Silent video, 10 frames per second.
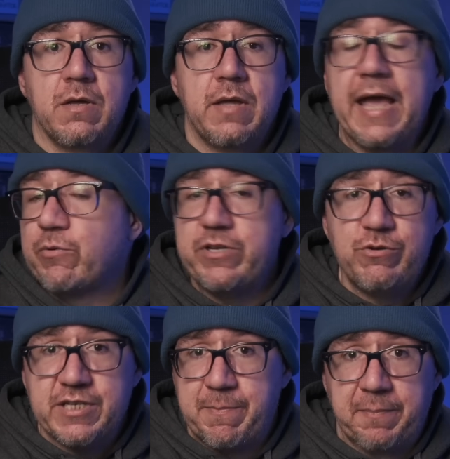And when you
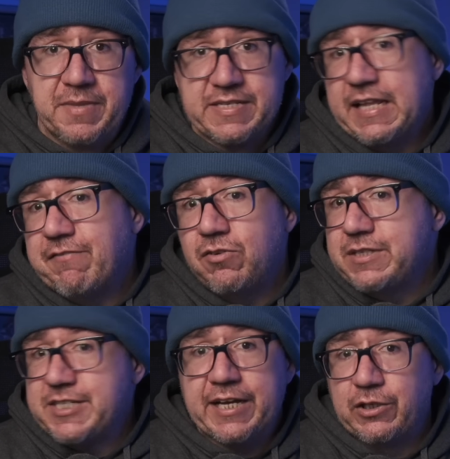zip up this level and
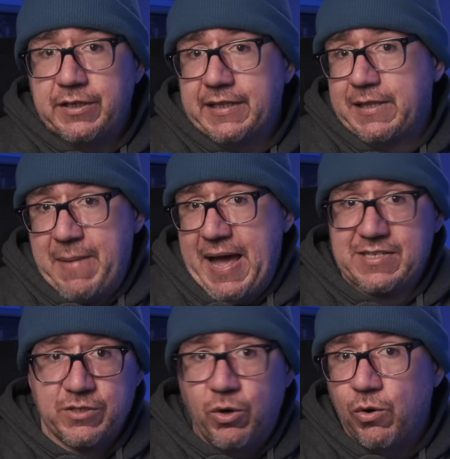take a look at the bag
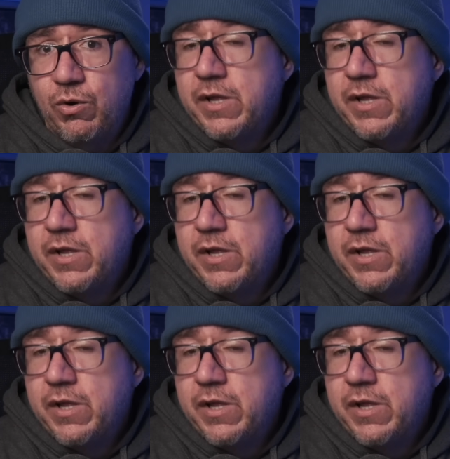as a whole,